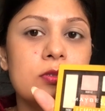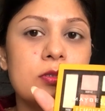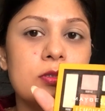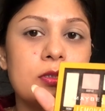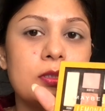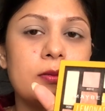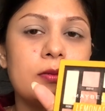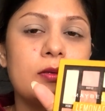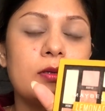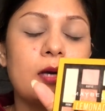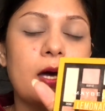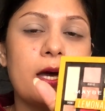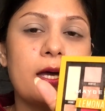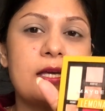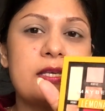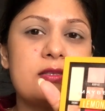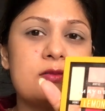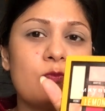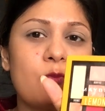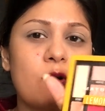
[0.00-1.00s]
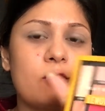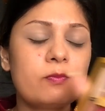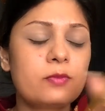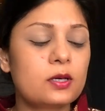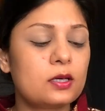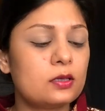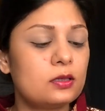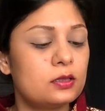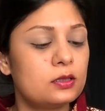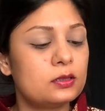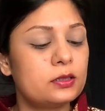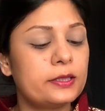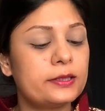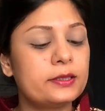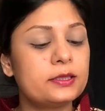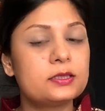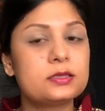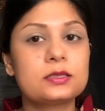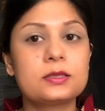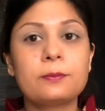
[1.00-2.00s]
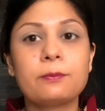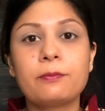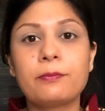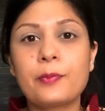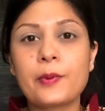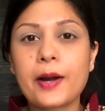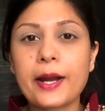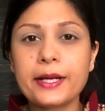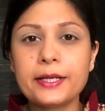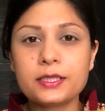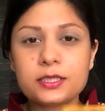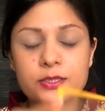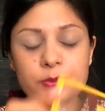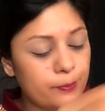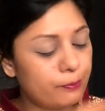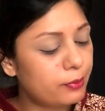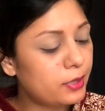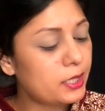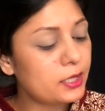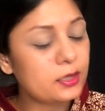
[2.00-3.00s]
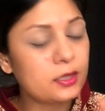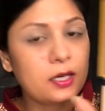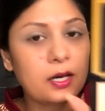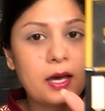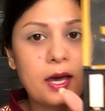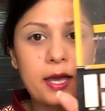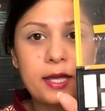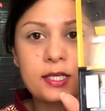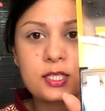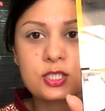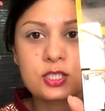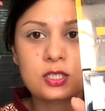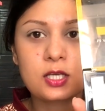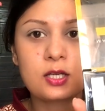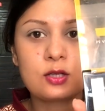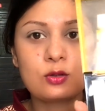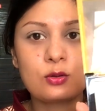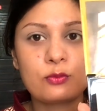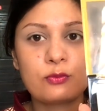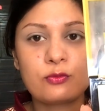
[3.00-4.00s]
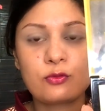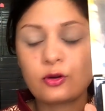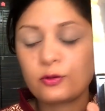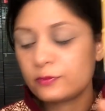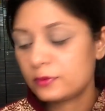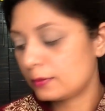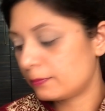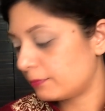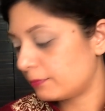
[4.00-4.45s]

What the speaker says: the Ice Pop color, that is the bright pink eyeshadow from the